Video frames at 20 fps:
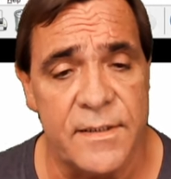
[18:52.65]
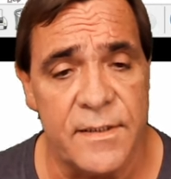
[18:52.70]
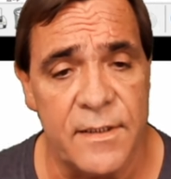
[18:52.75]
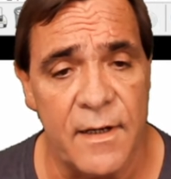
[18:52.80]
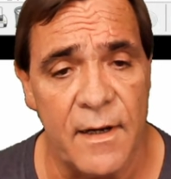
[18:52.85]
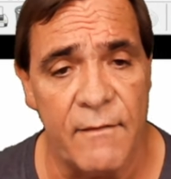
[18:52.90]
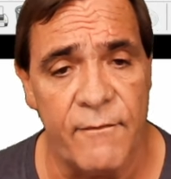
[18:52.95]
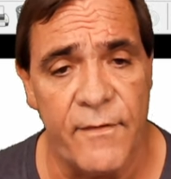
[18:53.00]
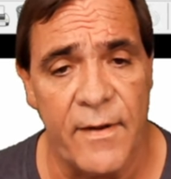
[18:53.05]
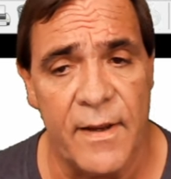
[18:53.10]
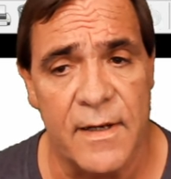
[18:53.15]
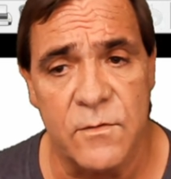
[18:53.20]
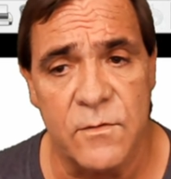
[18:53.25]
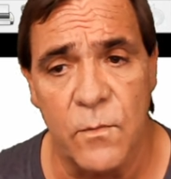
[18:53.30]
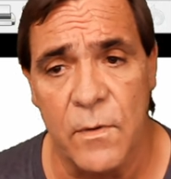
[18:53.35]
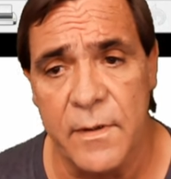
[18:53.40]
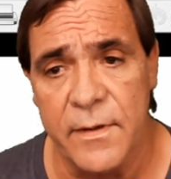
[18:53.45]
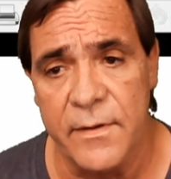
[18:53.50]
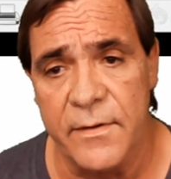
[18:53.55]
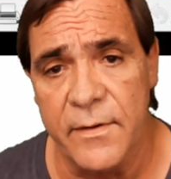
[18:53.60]
TUF has
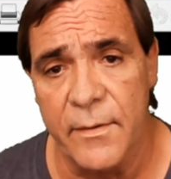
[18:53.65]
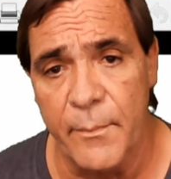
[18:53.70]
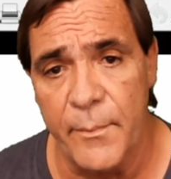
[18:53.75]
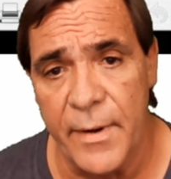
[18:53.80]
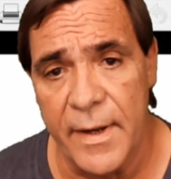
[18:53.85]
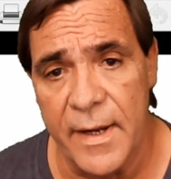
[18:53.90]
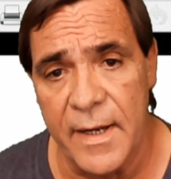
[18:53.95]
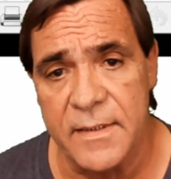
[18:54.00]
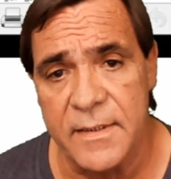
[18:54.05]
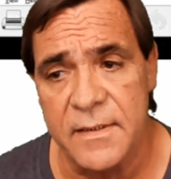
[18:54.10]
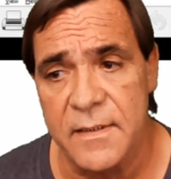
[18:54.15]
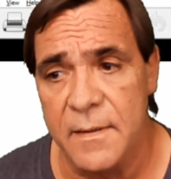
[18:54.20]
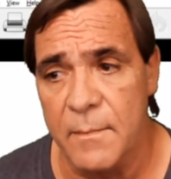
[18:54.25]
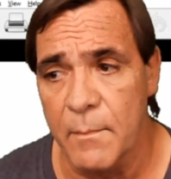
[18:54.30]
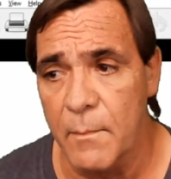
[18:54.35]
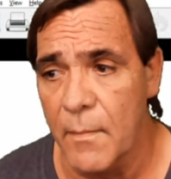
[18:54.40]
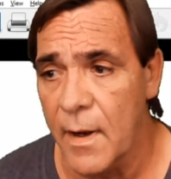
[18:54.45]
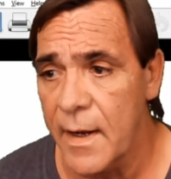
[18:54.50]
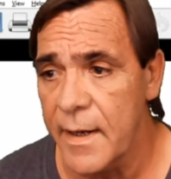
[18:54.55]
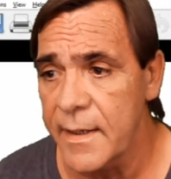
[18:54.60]
one of the best
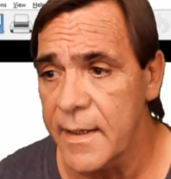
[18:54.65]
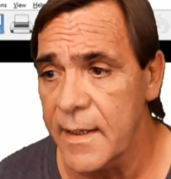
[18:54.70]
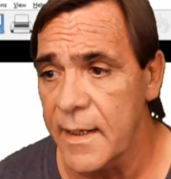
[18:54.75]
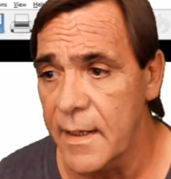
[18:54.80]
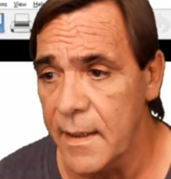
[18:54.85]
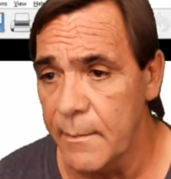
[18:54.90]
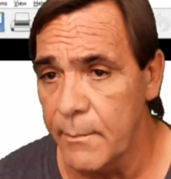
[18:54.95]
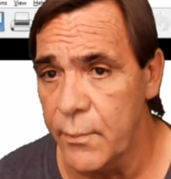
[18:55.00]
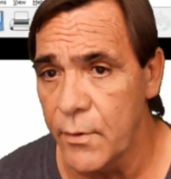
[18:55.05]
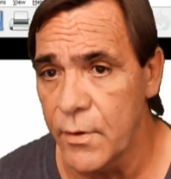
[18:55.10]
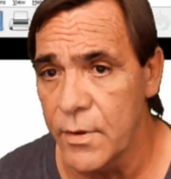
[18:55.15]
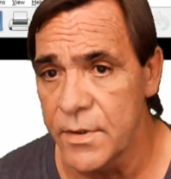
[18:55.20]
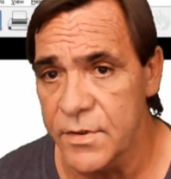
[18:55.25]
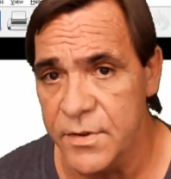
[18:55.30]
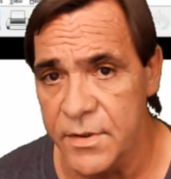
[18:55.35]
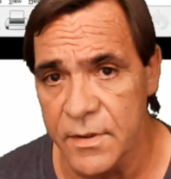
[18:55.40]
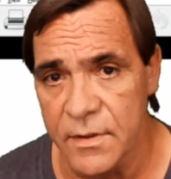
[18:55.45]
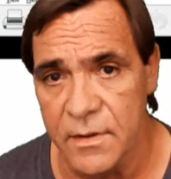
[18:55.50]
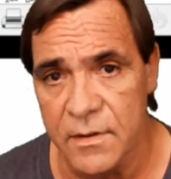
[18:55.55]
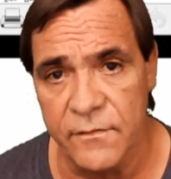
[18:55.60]
mic input
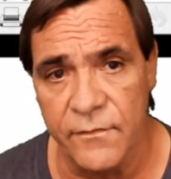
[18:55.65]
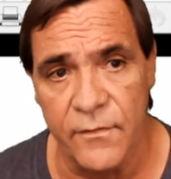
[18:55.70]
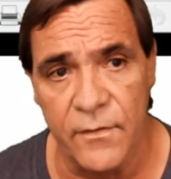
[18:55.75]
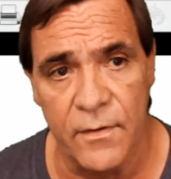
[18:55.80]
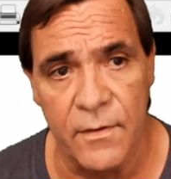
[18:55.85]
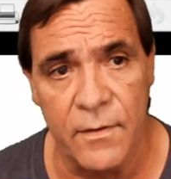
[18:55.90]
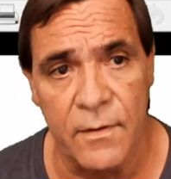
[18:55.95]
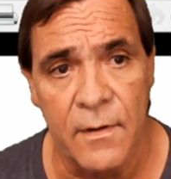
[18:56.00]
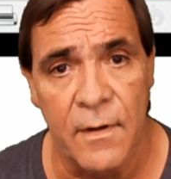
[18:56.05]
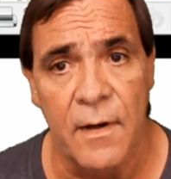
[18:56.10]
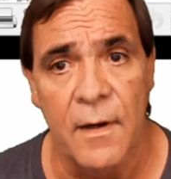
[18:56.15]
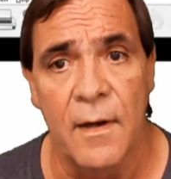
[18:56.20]
shields for